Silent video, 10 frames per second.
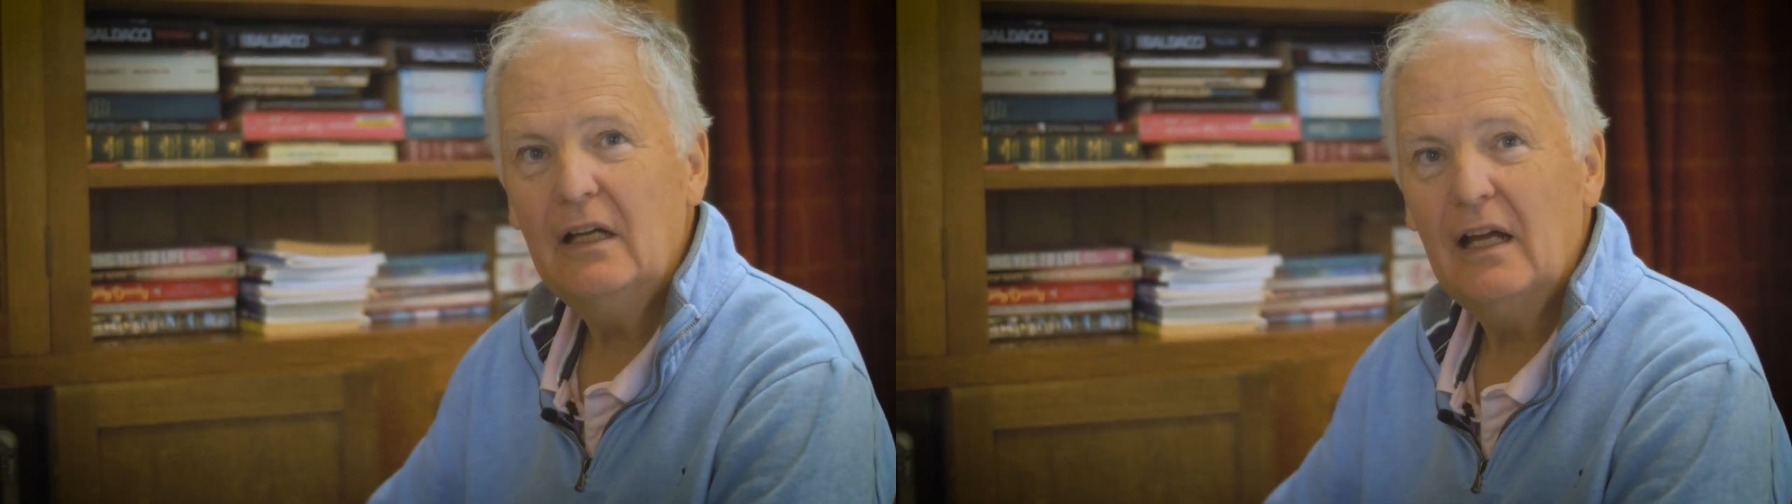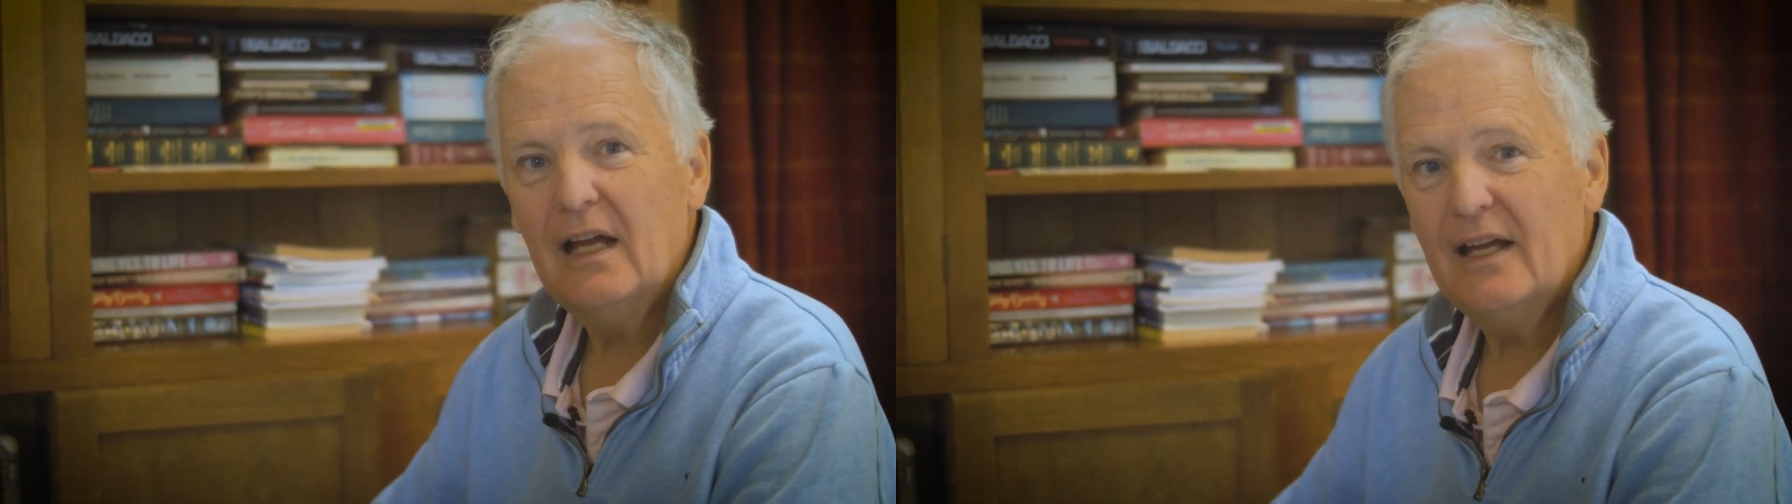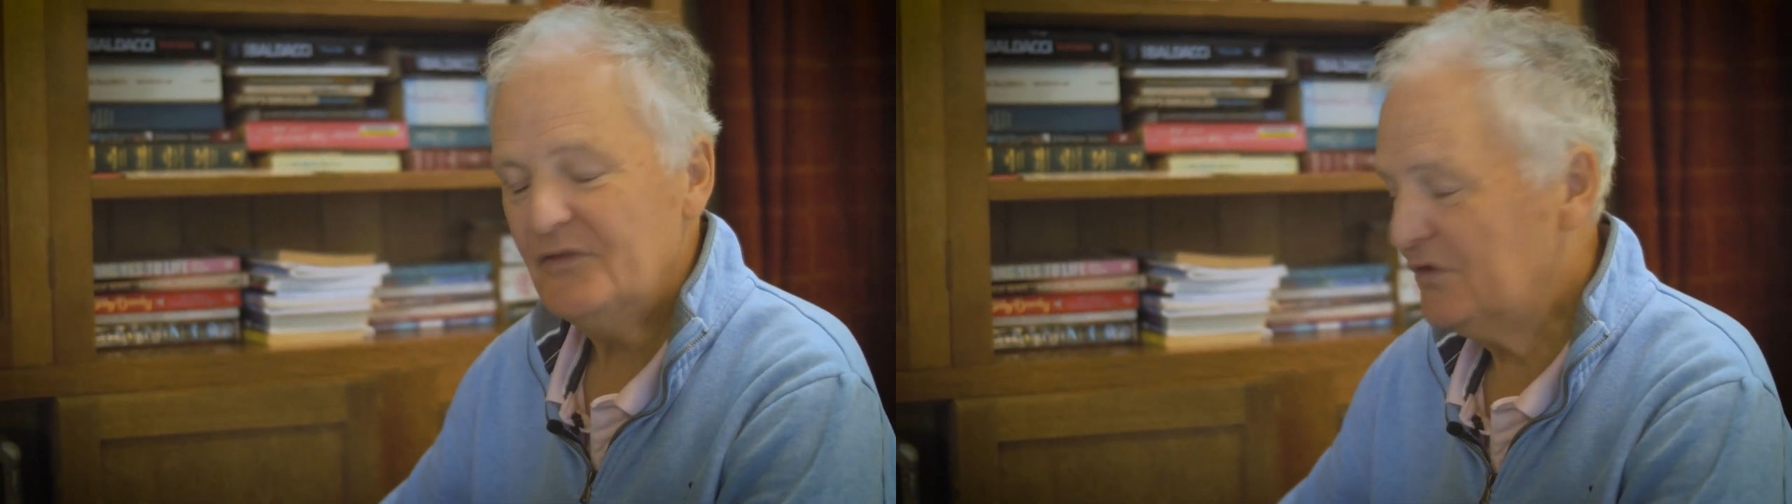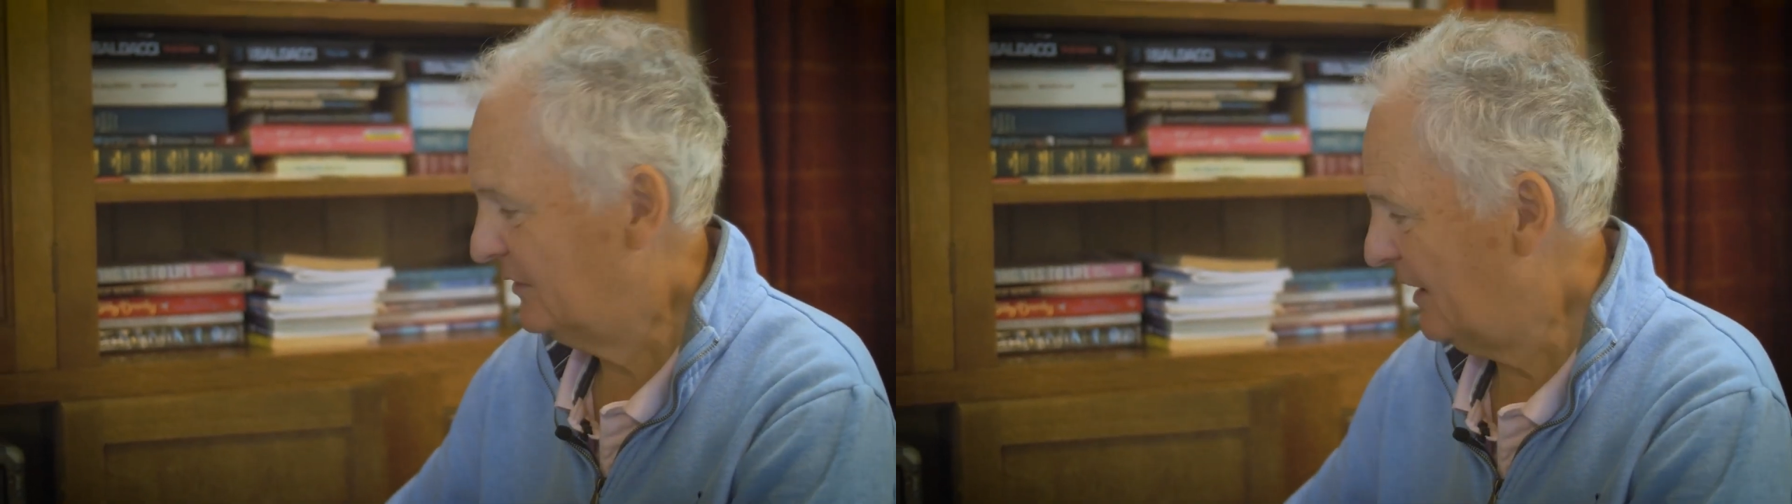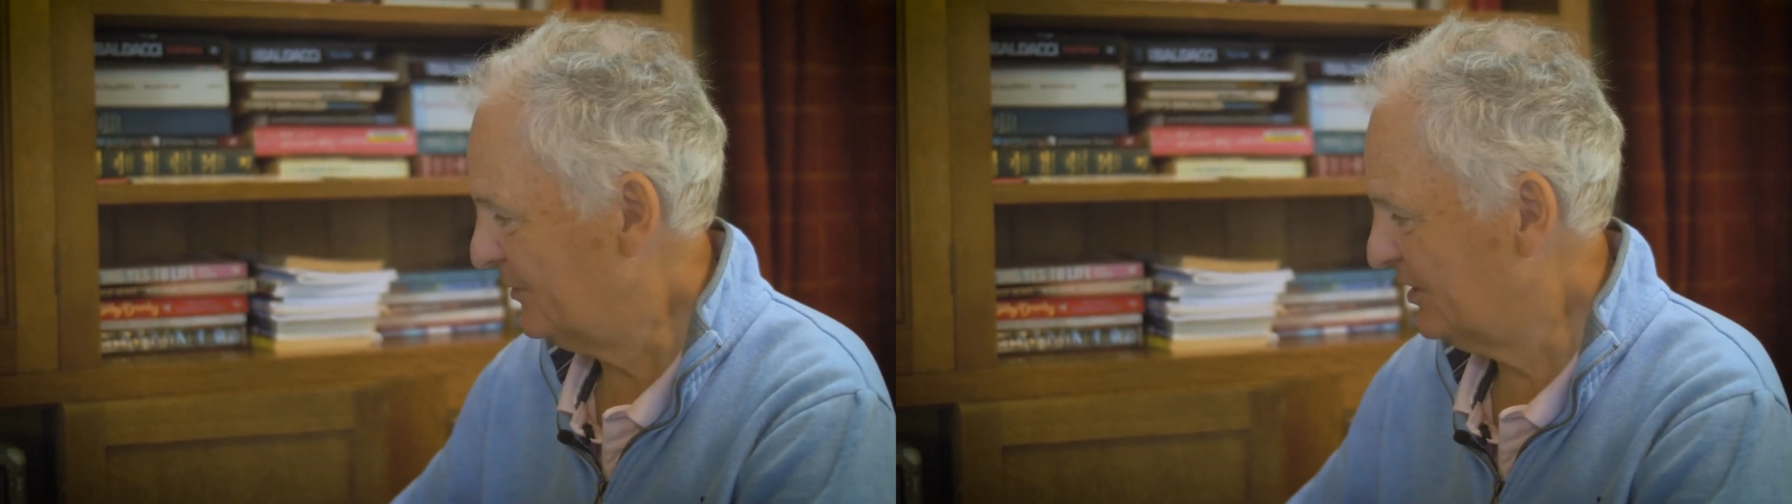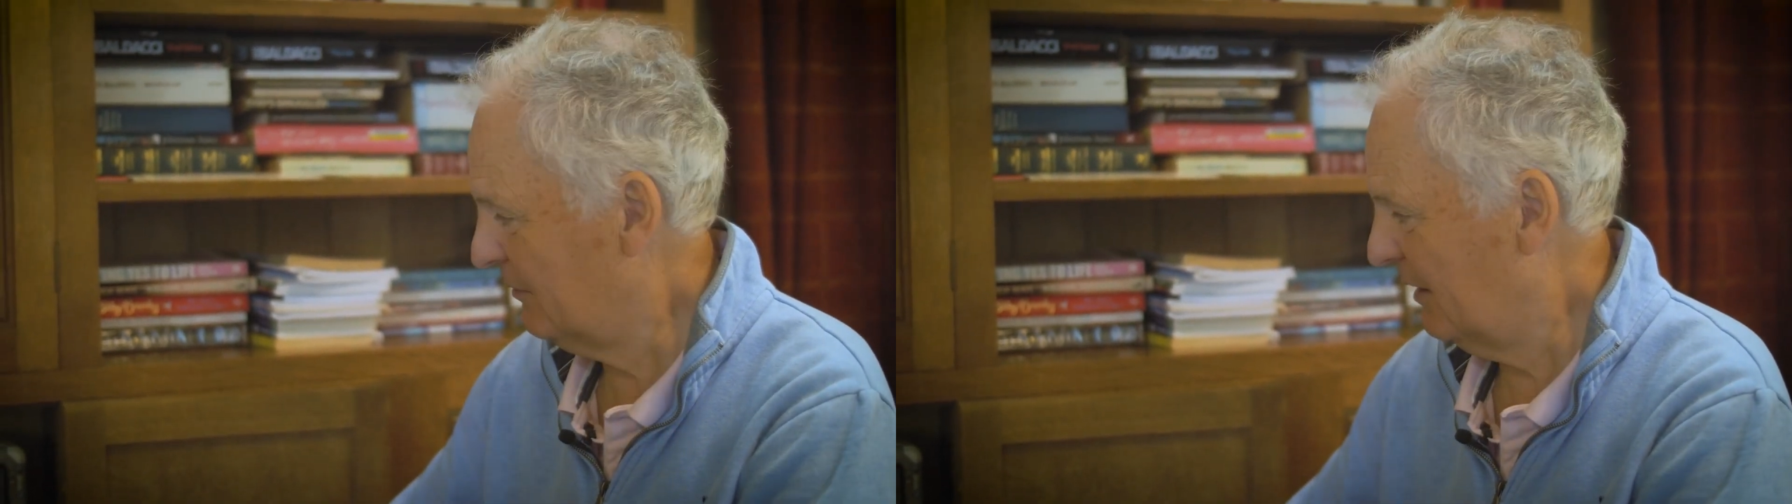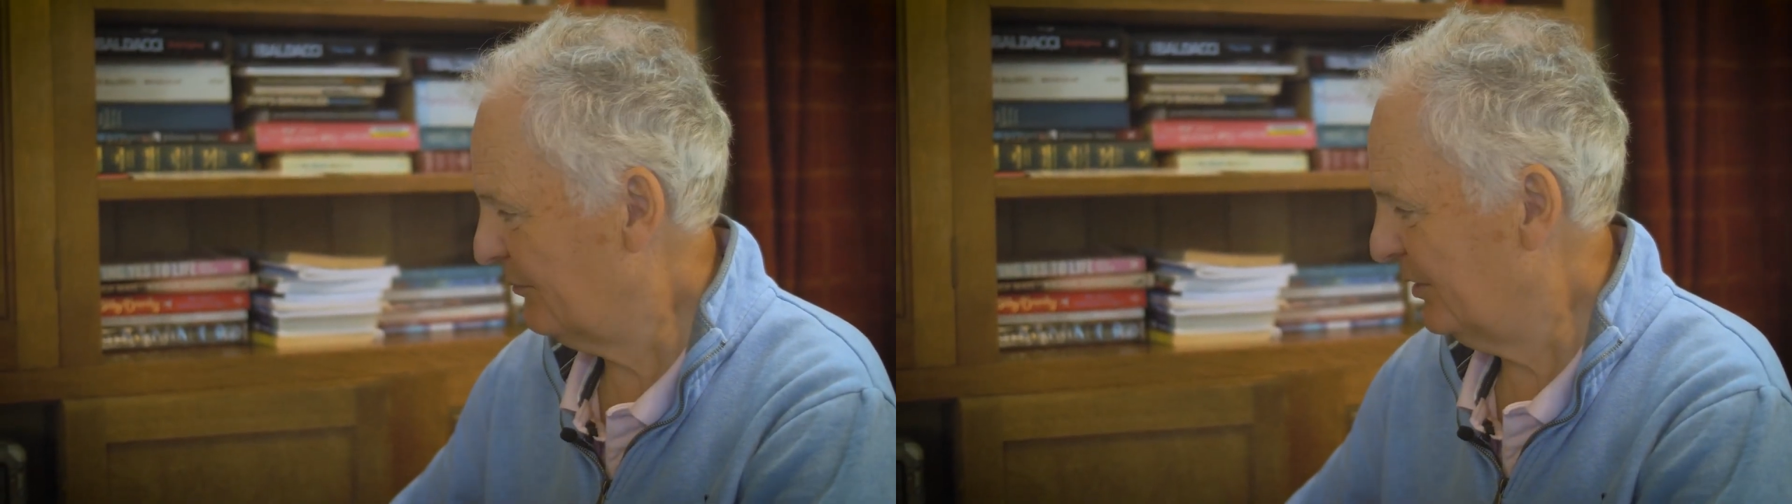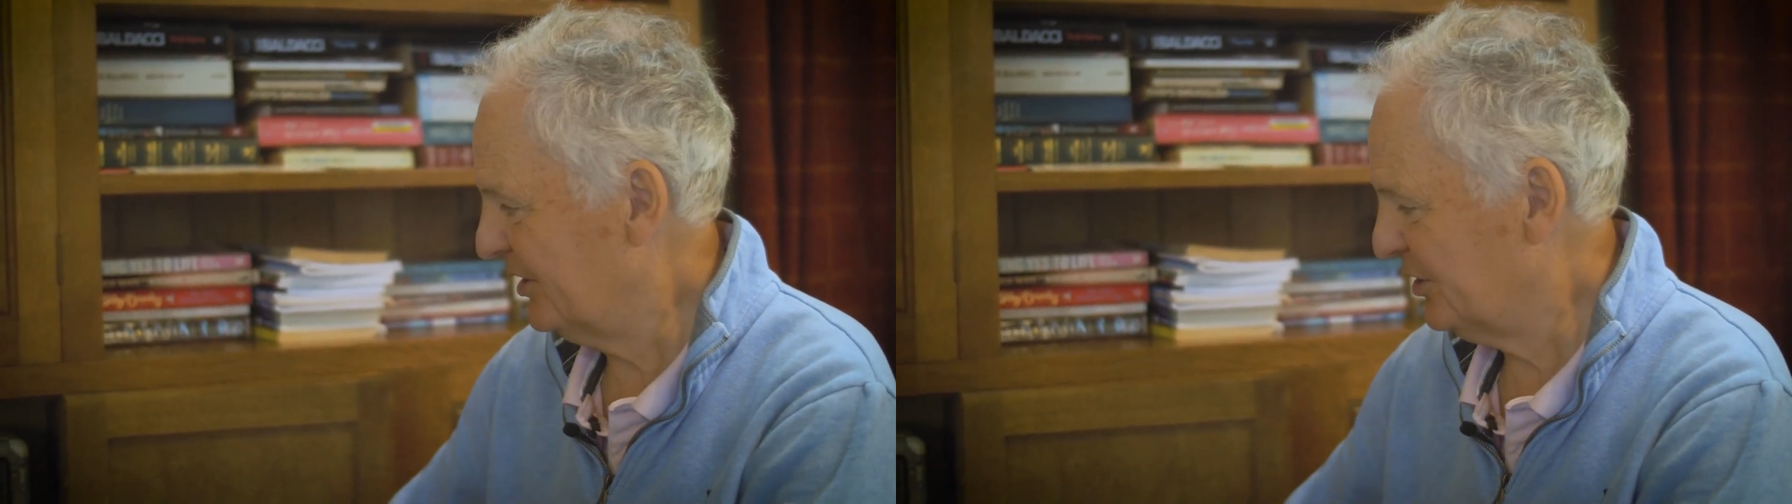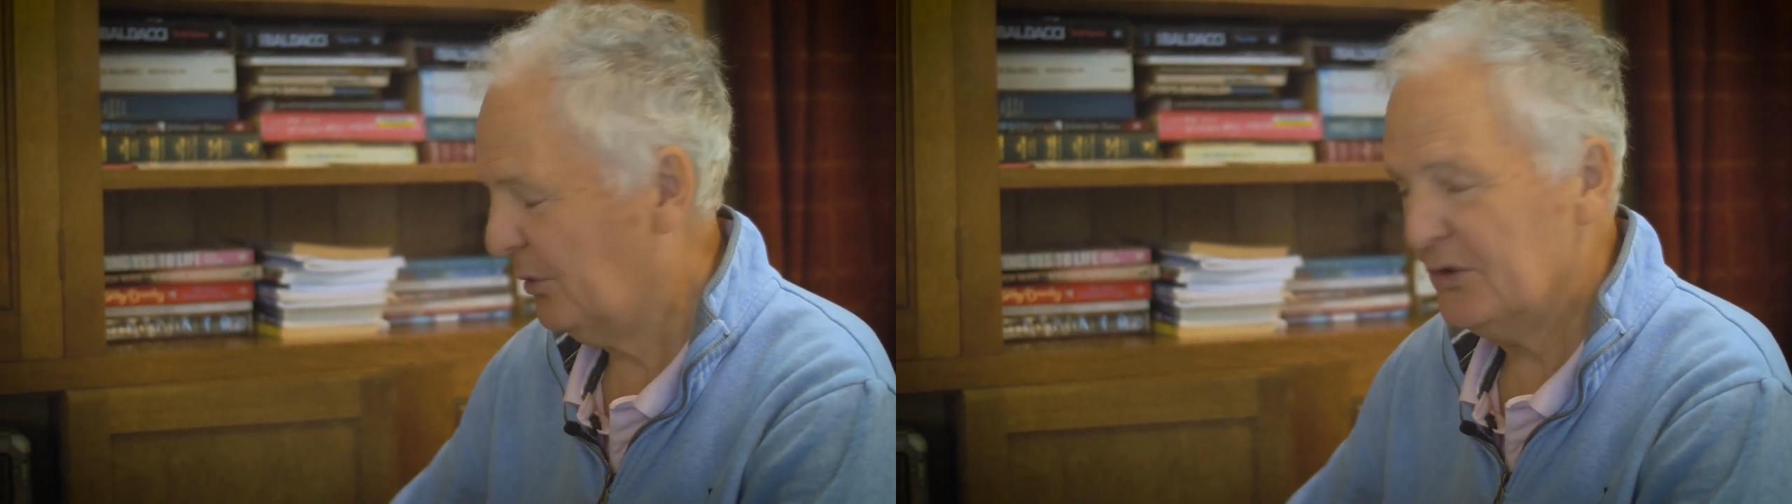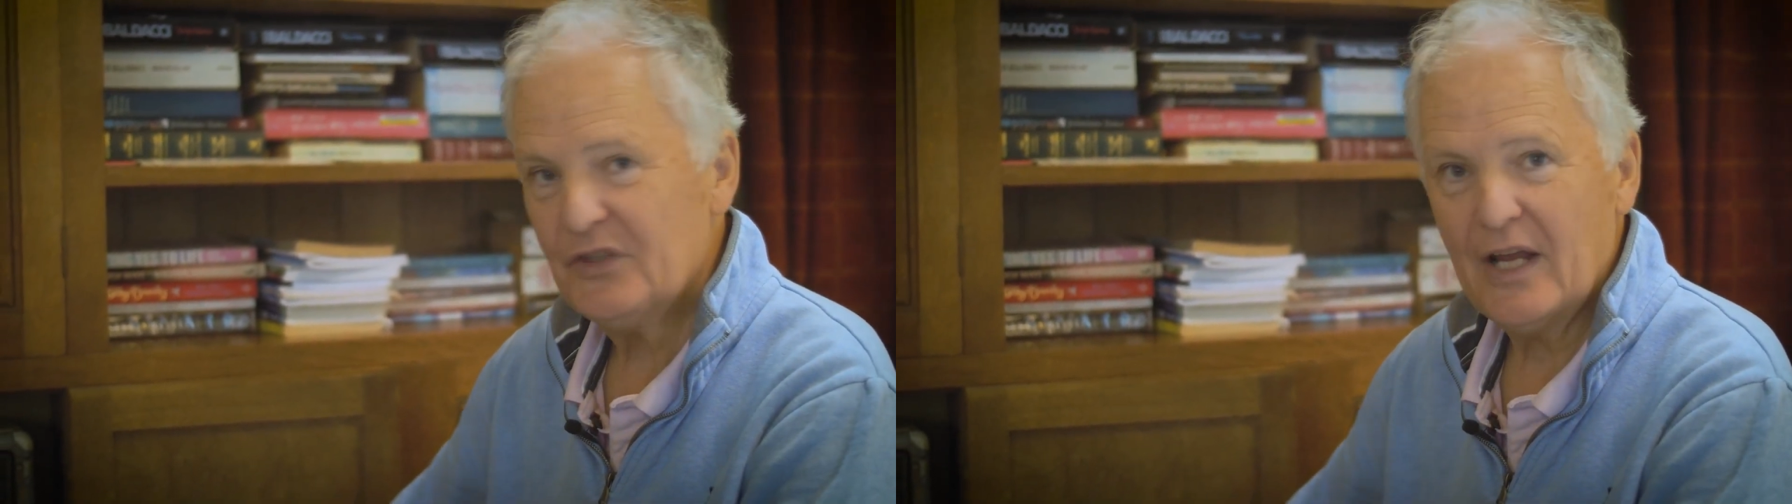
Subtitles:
and that was a great reassurance,